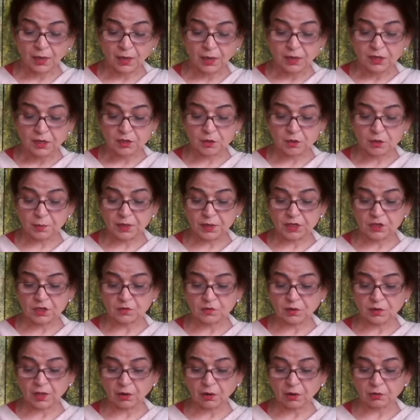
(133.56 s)
speech
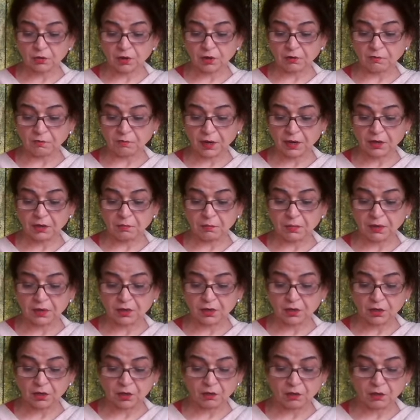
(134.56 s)
without
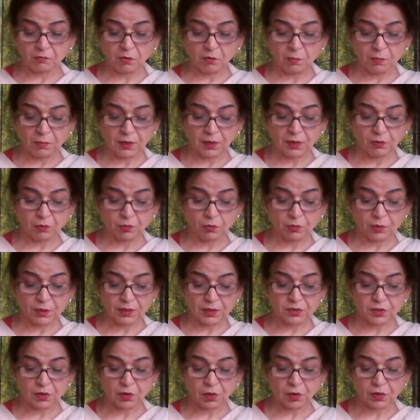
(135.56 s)
refinement, a woman who
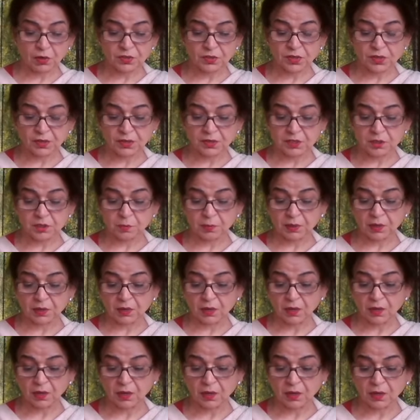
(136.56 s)
has lost her
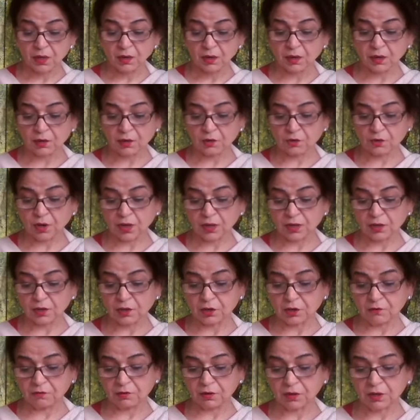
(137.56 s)
husband, a dry
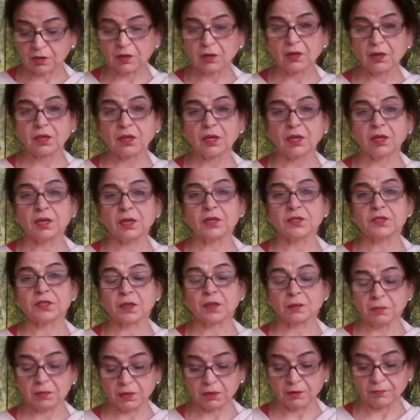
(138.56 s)
river in
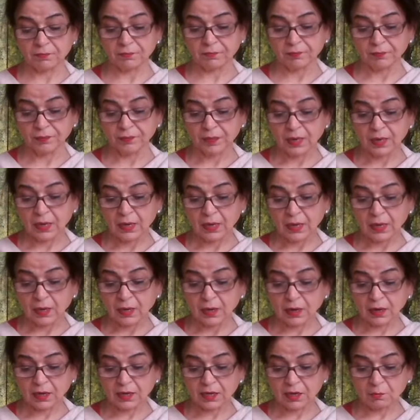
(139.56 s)
summer.
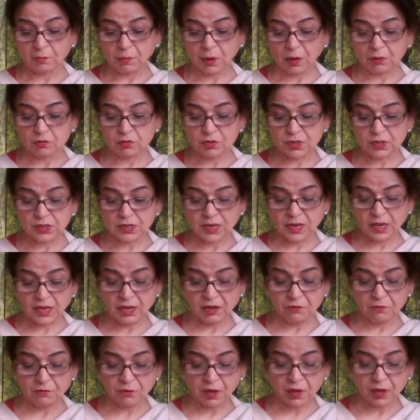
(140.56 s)
Like a mountain
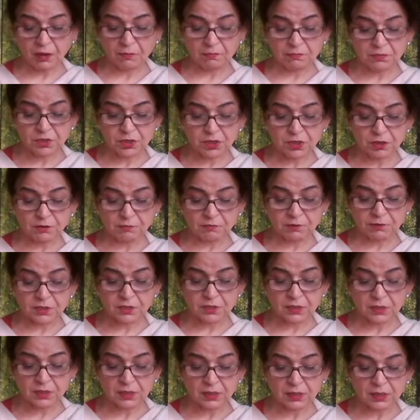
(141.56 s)
cave empty of
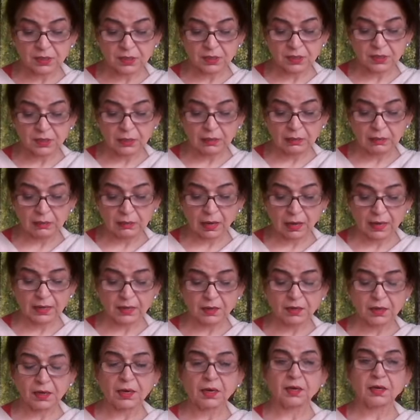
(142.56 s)
its
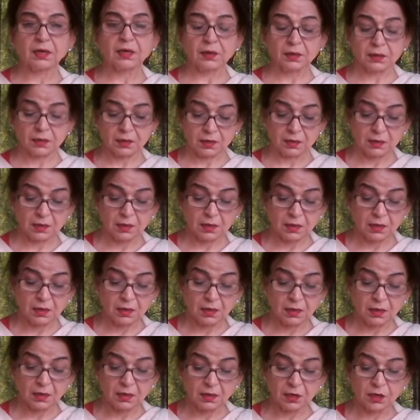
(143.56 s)
lion and
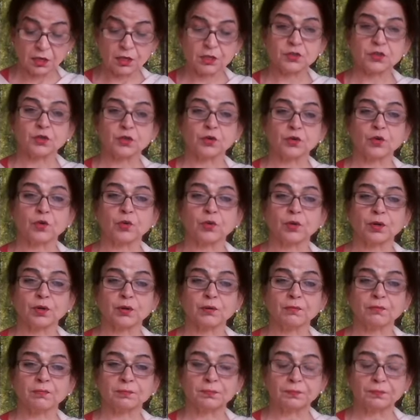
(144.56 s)
his roar.